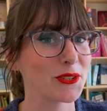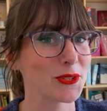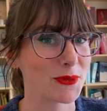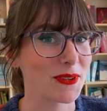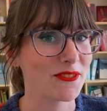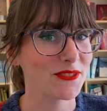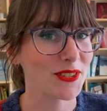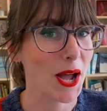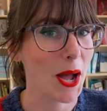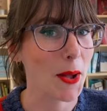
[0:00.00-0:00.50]

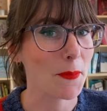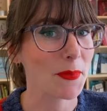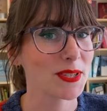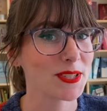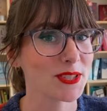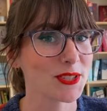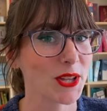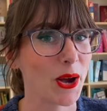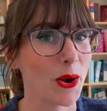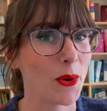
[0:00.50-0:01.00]
Swift top.
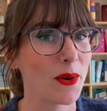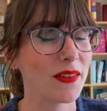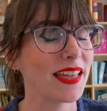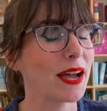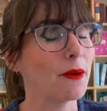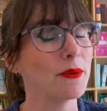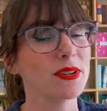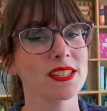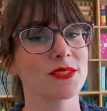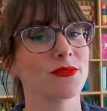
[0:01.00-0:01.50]
So
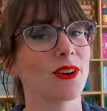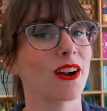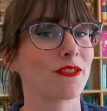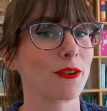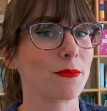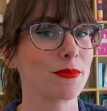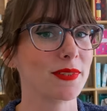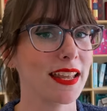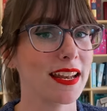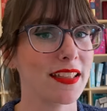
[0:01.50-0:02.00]
that one is far
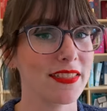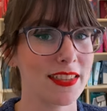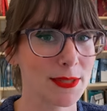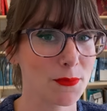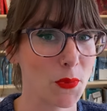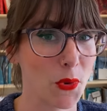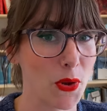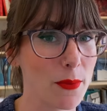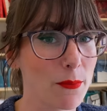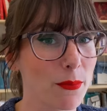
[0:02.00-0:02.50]
from done at this
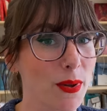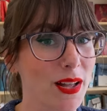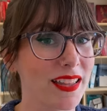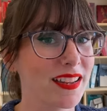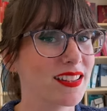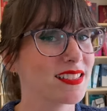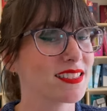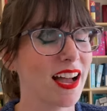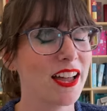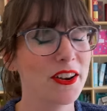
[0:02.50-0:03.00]
point, but it
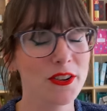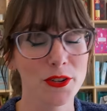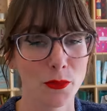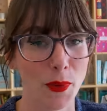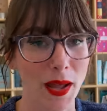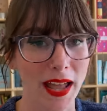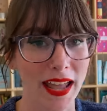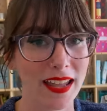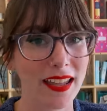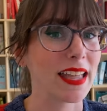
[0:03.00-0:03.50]
is
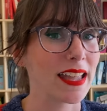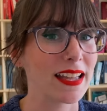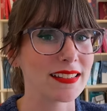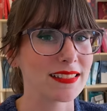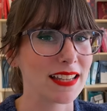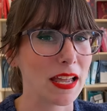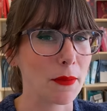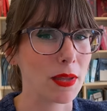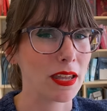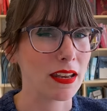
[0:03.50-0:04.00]
underway, and
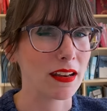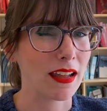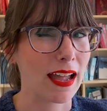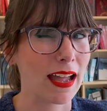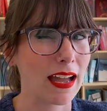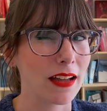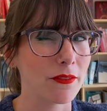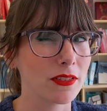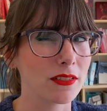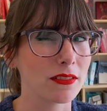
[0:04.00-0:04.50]
I mean, I
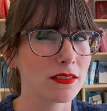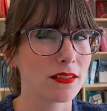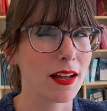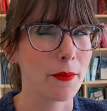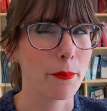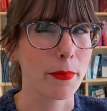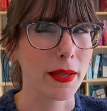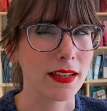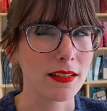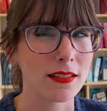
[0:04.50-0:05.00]
haven't
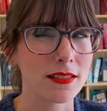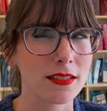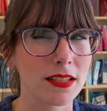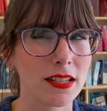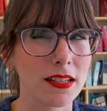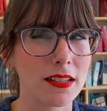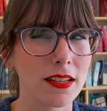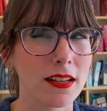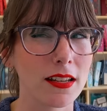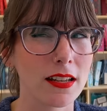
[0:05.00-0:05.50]

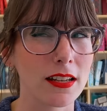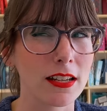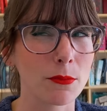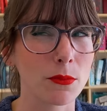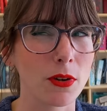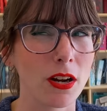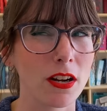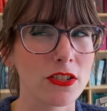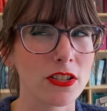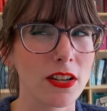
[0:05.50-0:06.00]
abandoned a knitting
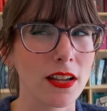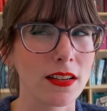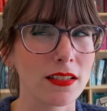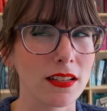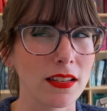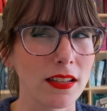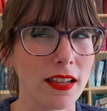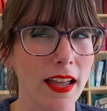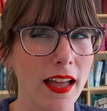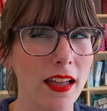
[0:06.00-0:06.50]
project
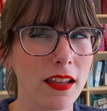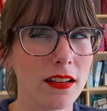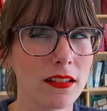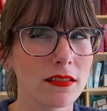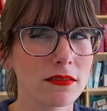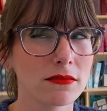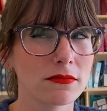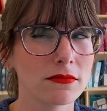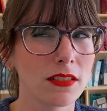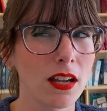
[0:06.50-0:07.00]
yet,
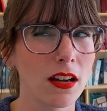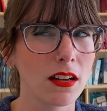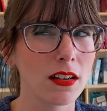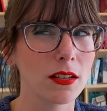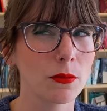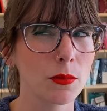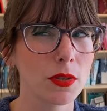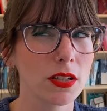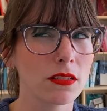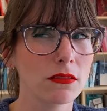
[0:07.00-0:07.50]
knock
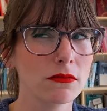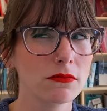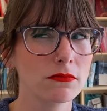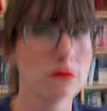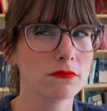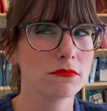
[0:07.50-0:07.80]
on wood.